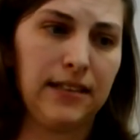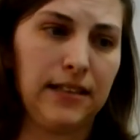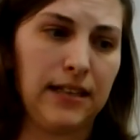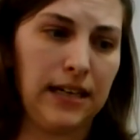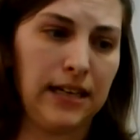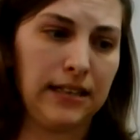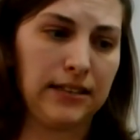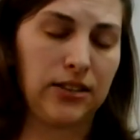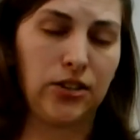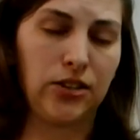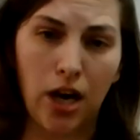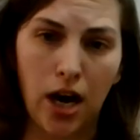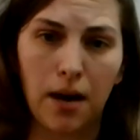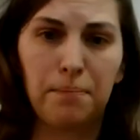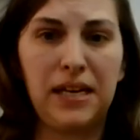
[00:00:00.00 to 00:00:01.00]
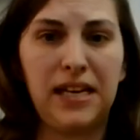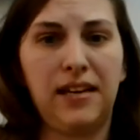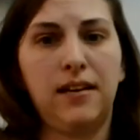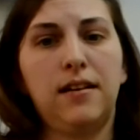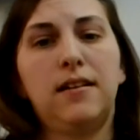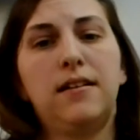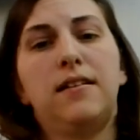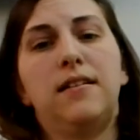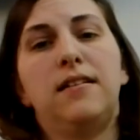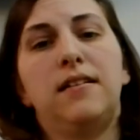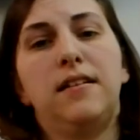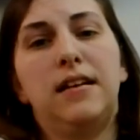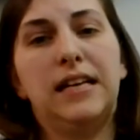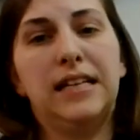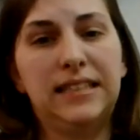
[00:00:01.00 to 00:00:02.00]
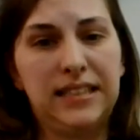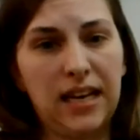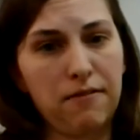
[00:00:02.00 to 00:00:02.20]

uh, stopping instead